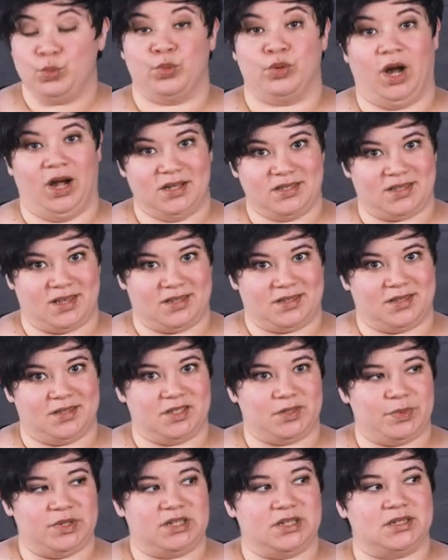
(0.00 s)

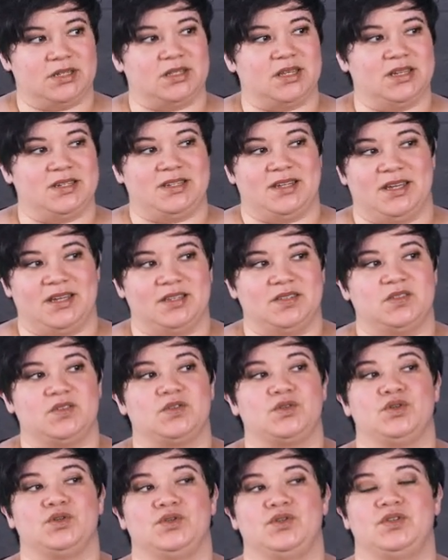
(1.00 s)
processes because they
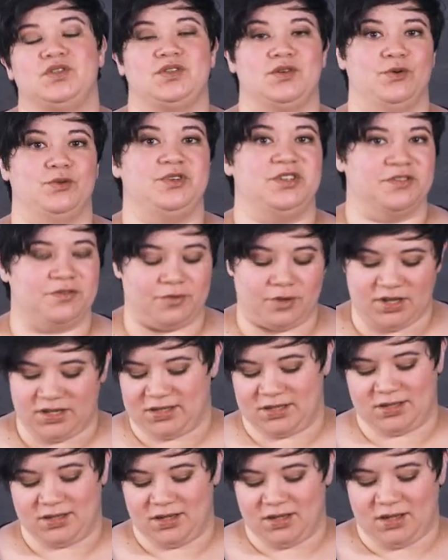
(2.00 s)
taste so
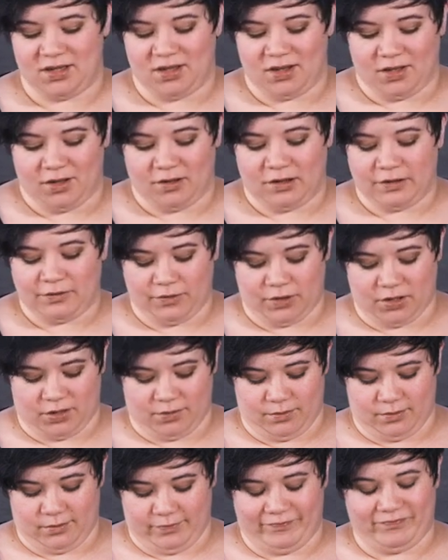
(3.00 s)
different
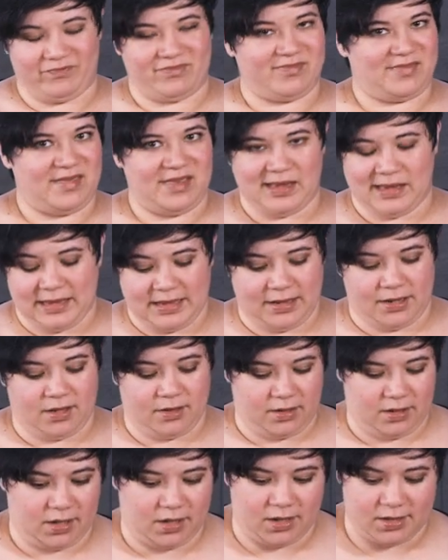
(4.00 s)
from
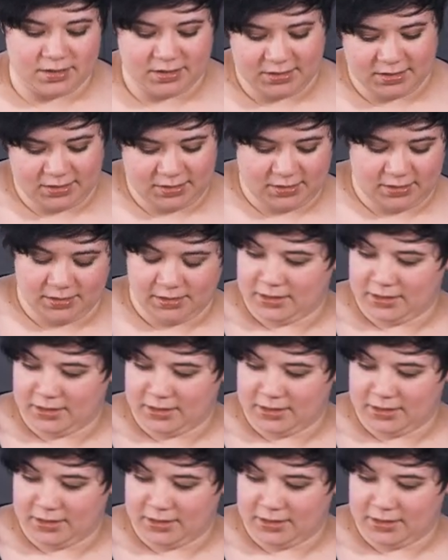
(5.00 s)
anything else.